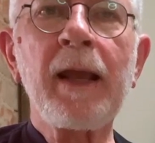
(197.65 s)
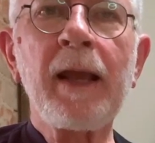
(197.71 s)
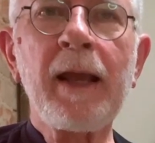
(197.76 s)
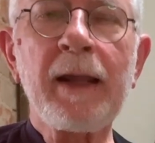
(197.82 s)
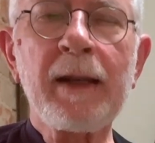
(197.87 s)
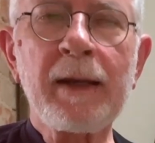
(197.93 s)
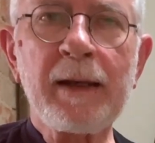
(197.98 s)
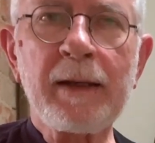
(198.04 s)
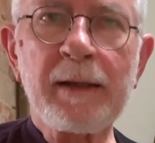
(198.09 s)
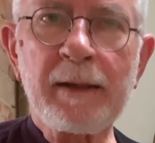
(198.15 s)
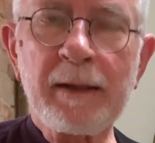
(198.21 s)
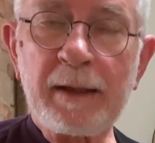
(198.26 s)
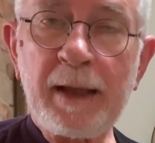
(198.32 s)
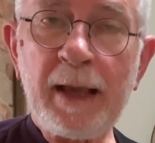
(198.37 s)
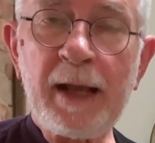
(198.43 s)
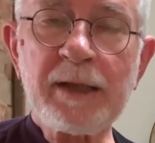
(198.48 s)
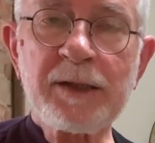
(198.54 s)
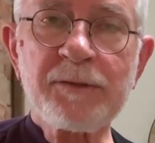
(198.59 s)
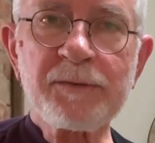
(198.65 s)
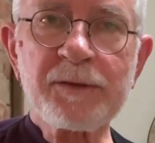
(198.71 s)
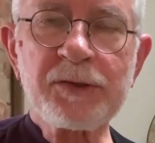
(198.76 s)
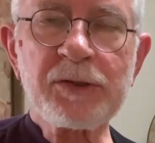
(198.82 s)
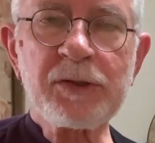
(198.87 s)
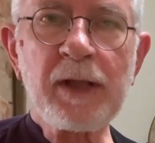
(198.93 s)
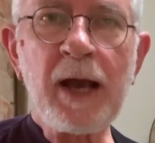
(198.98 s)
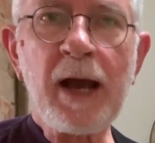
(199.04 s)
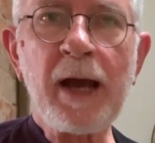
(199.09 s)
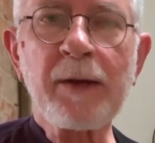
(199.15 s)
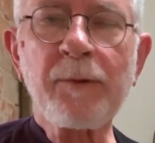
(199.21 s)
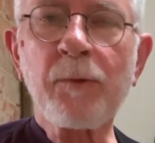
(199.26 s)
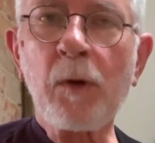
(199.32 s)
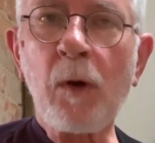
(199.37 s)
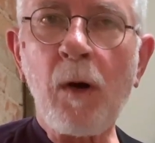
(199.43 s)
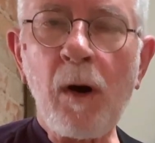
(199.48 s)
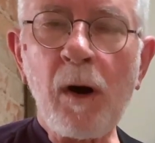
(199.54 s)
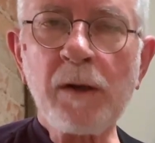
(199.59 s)
And in the case of a slide,
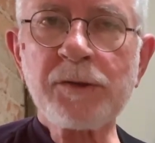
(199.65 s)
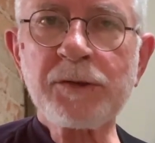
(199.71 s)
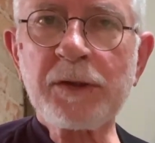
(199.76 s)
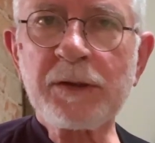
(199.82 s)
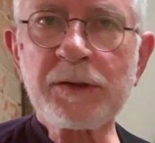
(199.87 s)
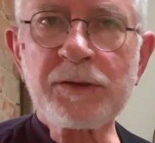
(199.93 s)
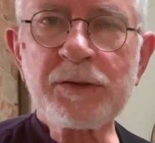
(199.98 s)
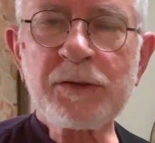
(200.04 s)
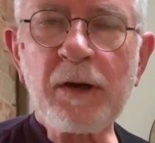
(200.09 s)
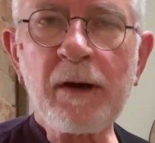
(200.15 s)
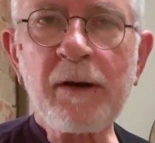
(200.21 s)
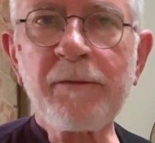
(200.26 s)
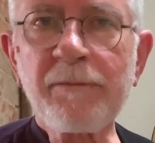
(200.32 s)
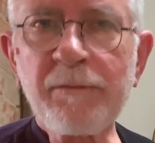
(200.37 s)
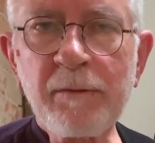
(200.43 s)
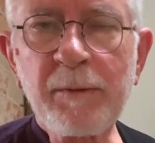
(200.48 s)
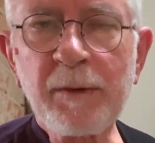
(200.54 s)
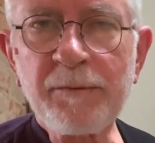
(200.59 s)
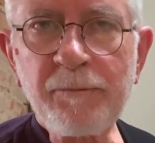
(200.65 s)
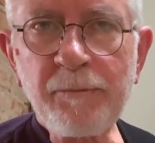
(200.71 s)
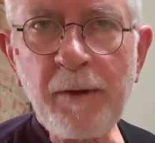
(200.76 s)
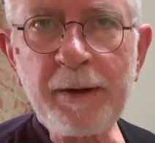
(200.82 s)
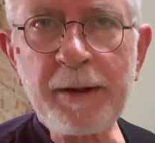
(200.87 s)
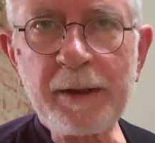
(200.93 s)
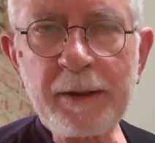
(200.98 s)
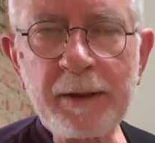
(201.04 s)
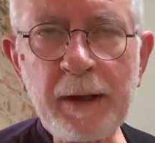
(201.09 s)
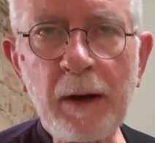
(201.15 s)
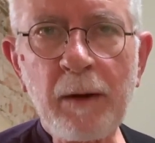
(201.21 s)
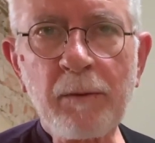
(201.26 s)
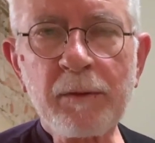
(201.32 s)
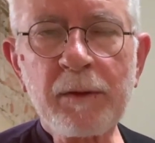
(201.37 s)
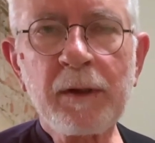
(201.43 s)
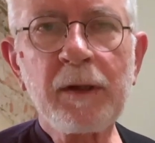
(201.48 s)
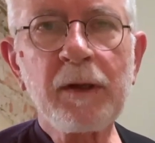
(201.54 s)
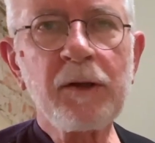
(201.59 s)
we're always going to start from a fretted
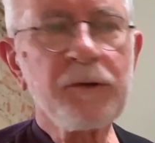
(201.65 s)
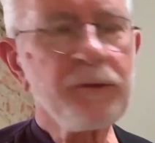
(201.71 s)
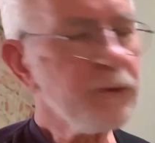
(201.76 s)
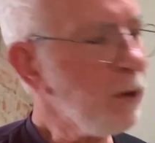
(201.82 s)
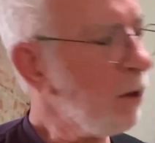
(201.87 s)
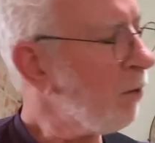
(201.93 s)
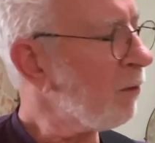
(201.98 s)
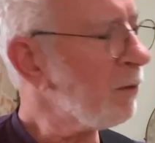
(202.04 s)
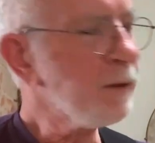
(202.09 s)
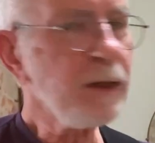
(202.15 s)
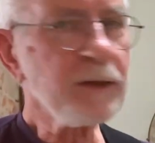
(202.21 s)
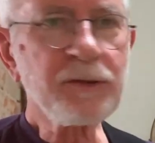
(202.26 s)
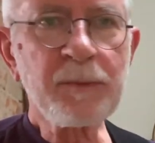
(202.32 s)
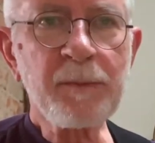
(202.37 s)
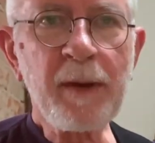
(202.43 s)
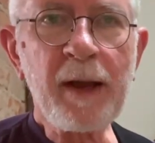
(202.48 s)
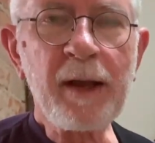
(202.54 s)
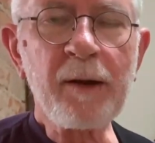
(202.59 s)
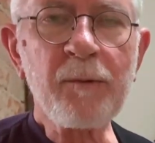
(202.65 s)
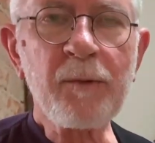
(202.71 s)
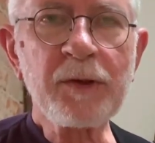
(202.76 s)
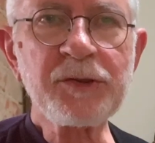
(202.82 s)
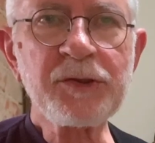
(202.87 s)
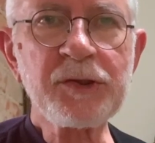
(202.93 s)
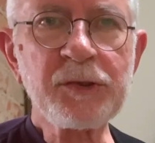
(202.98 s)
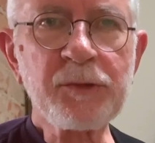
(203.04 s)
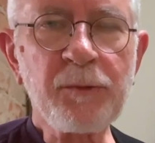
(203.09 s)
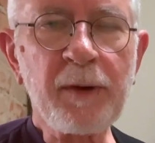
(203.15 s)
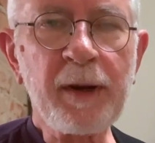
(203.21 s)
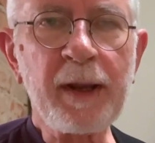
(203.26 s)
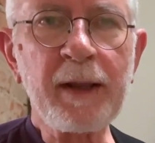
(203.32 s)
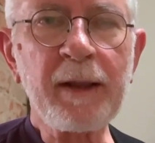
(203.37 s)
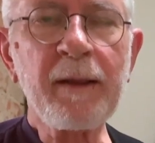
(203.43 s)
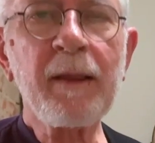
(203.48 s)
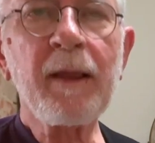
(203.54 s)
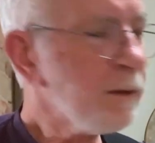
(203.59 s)
note. So it doesn't matter which
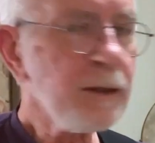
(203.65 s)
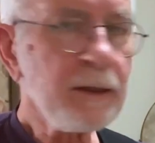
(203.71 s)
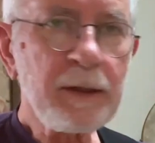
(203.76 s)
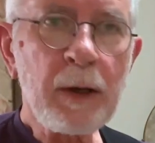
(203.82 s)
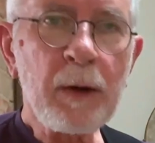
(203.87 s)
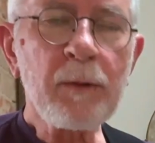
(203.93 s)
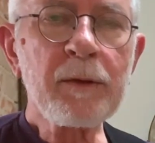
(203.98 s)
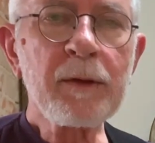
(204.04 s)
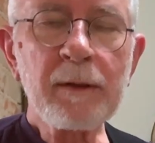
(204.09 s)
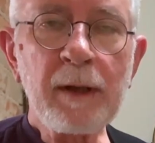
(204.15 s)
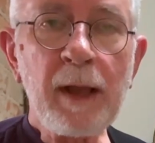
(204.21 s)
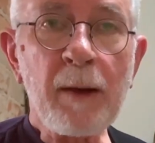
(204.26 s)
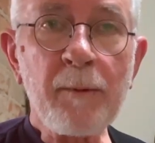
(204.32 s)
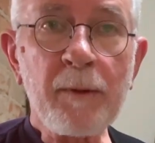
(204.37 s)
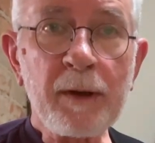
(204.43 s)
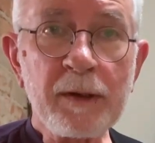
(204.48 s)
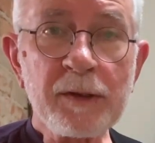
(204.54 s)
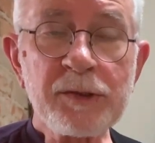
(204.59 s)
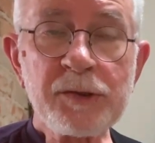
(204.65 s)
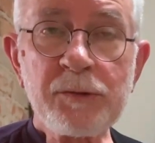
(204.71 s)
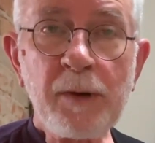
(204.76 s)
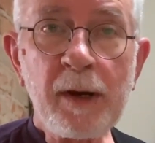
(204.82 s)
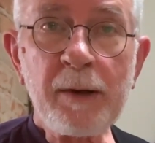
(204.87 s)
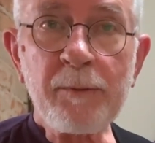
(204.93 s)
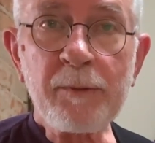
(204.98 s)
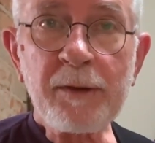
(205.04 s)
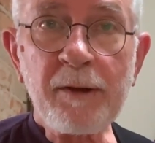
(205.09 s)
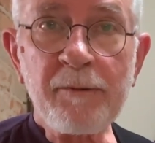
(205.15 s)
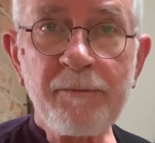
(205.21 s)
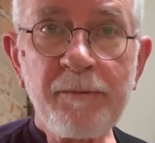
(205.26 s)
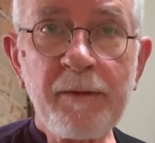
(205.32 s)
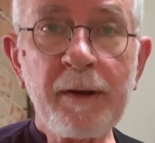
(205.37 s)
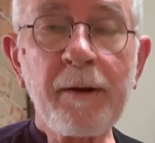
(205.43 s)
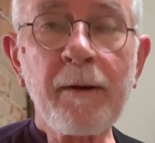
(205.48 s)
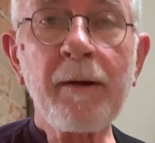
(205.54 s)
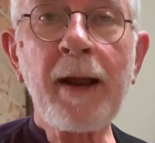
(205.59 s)
string, the note that we're going to strike with our
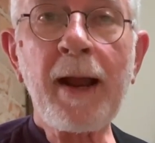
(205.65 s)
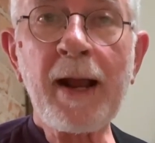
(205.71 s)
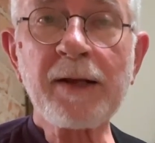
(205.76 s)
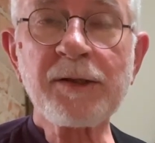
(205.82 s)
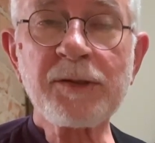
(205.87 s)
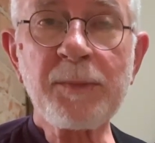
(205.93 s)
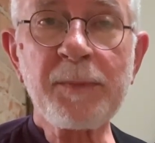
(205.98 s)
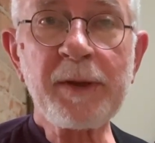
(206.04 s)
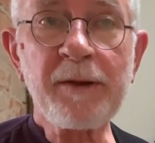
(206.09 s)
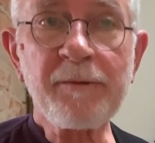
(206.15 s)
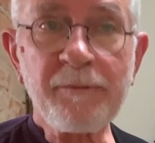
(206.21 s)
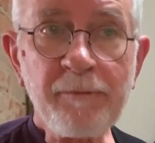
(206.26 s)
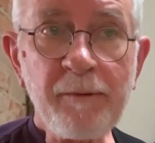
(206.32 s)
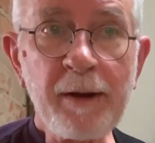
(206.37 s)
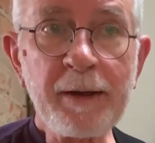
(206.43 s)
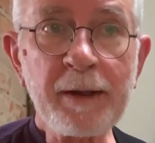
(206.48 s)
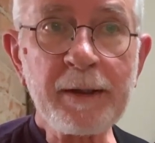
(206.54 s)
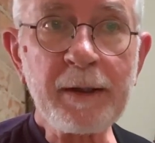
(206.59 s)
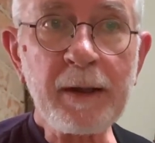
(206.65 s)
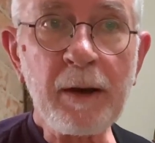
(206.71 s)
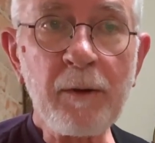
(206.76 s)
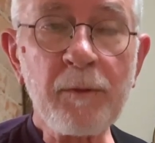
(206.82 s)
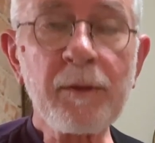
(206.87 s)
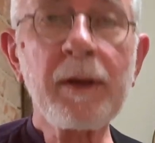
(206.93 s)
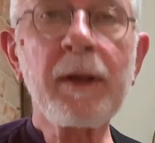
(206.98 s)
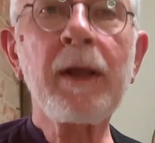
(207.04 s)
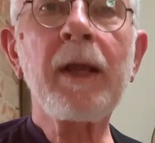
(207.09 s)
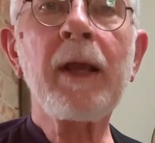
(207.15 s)
finger has to be a fretted note.